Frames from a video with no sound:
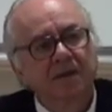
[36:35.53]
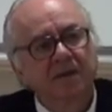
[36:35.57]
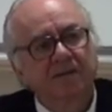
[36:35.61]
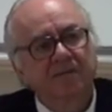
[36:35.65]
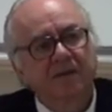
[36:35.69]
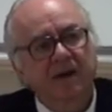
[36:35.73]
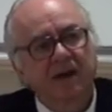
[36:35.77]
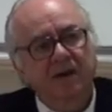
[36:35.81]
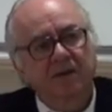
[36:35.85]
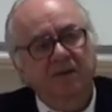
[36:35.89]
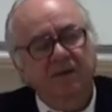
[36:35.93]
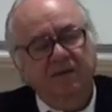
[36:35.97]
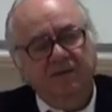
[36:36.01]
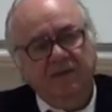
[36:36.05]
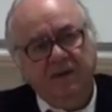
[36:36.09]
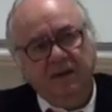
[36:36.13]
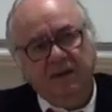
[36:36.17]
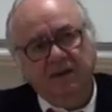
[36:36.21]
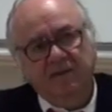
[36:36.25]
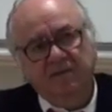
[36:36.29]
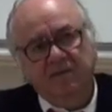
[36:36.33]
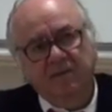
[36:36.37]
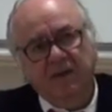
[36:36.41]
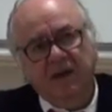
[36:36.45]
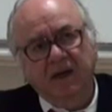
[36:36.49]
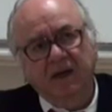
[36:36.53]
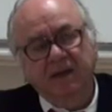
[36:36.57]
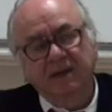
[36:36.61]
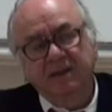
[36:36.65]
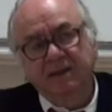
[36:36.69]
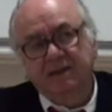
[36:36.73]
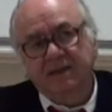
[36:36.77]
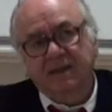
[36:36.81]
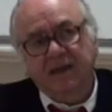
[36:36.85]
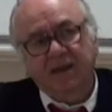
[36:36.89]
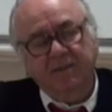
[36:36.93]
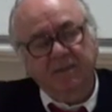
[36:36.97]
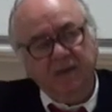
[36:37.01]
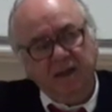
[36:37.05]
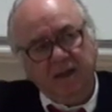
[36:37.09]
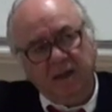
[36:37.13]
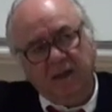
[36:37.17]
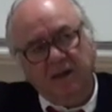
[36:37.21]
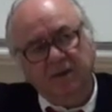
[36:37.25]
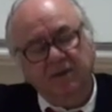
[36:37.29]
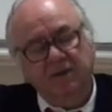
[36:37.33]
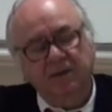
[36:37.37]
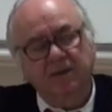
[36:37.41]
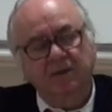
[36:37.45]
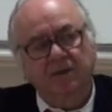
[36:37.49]
very good friend of mine, is coming now
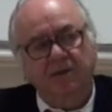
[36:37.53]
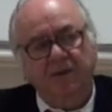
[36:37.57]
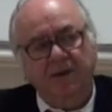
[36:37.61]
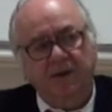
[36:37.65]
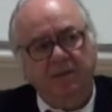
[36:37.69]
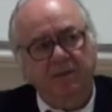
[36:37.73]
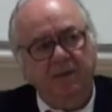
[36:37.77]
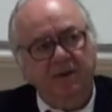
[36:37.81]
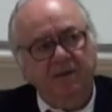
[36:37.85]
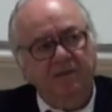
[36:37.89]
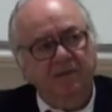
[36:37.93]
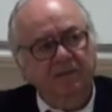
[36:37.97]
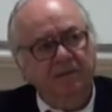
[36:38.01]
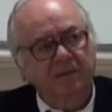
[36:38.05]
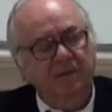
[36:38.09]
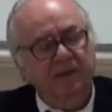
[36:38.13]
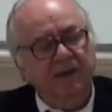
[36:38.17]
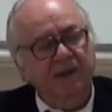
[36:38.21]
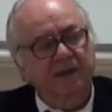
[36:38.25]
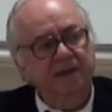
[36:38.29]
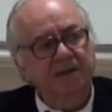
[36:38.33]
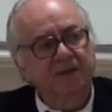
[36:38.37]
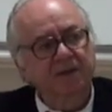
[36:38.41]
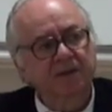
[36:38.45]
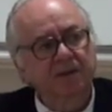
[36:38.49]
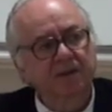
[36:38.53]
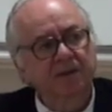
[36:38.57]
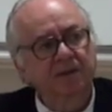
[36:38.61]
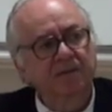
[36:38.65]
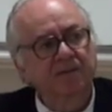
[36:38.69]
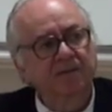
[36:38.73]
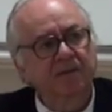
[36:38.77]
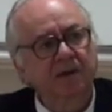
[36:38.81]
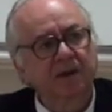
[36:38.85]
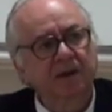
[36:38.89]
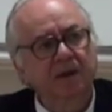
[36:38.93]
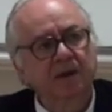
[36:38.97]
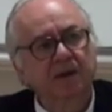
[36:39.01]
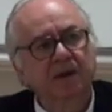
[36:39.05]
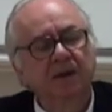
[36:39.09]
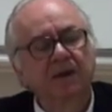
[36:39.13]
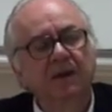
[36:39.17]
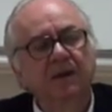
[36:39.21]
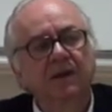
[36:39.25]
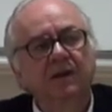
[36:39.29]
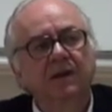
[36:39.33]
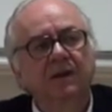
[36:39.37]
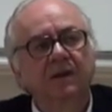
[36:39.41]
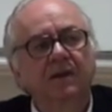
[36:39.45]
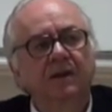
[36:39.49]
to Coimbra very soon for uh,
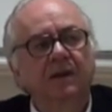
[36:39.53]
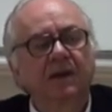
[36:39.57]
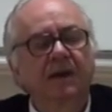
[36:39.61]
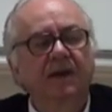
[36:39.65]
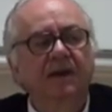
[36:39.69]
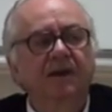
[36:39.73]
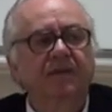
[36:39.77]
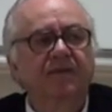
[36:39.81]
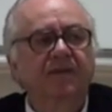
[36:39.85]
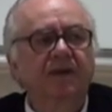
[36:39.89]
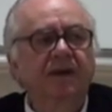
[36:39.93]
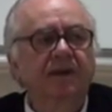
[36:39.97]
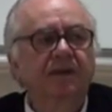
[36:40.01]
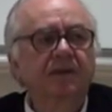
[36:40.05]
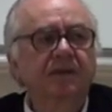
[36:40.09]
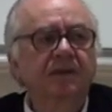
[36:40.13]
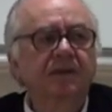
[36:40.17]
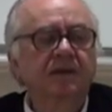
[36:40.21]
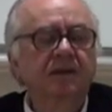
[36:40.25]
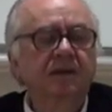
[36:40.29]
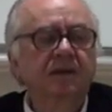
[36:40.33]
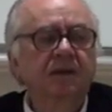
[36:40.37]
an event.